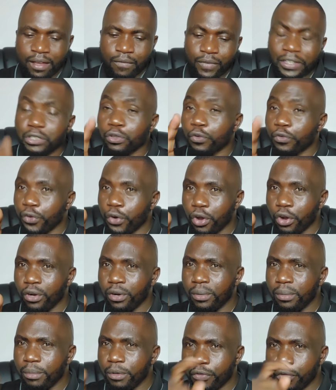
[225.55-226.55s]
First of
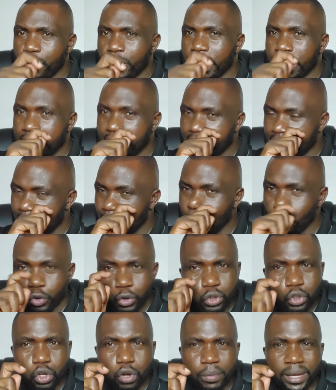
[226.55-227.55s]
all, before we get into
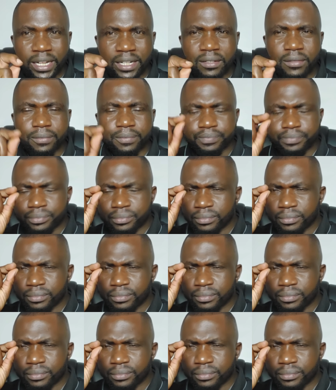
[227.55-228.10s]
those comments,